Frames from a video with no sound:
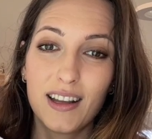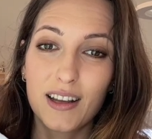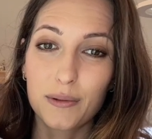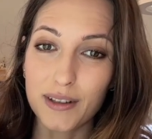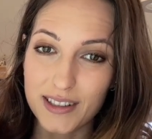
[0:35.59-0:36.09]

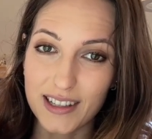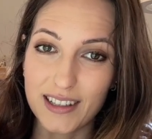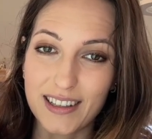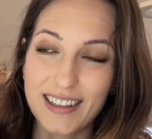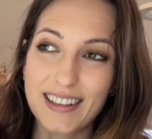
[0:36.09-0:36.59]

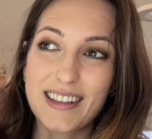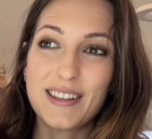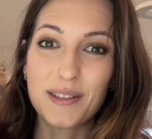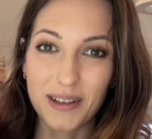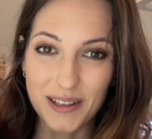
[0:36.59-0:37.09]
quilting and
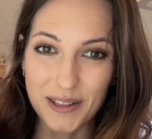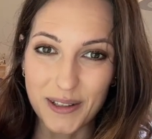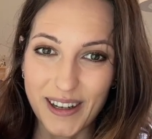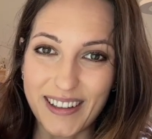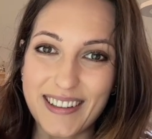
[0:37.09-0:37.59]
sewing
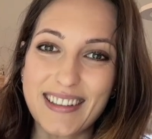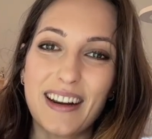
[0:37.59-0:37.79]
tutorials.